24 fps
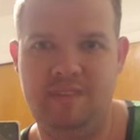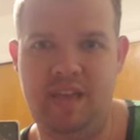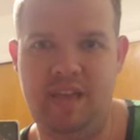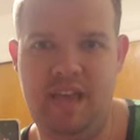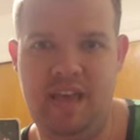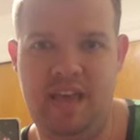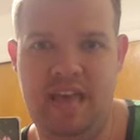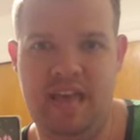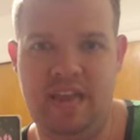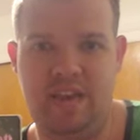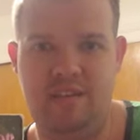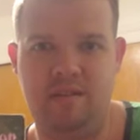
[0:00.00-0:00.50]

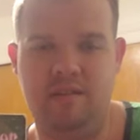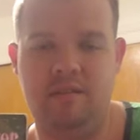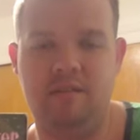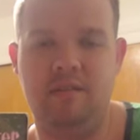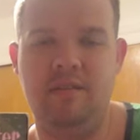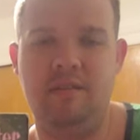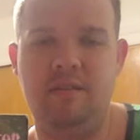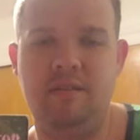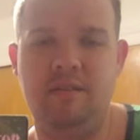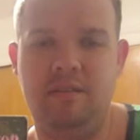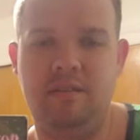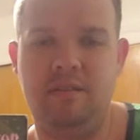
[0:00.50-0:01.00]
And
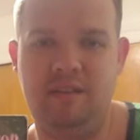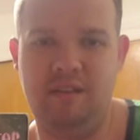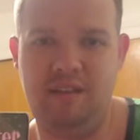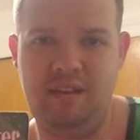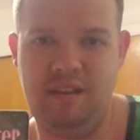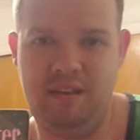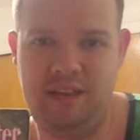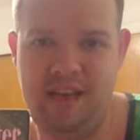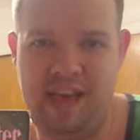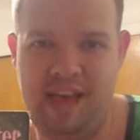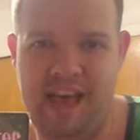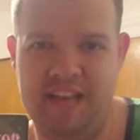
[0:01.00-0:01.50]

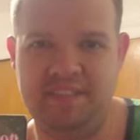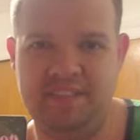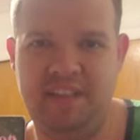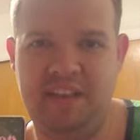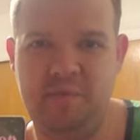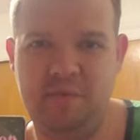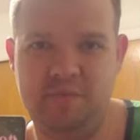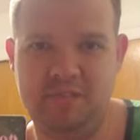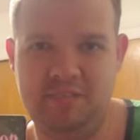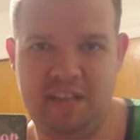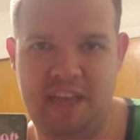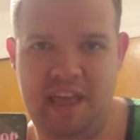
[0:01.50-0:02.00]
as
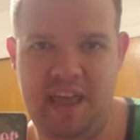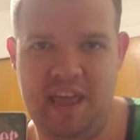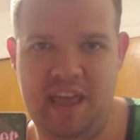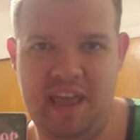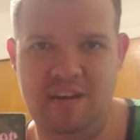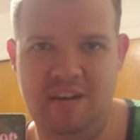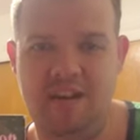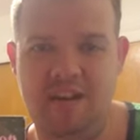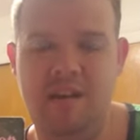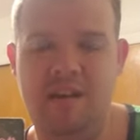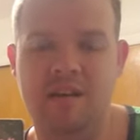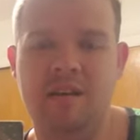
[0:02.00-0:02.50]
I was
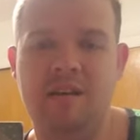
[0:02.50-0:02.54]
saying,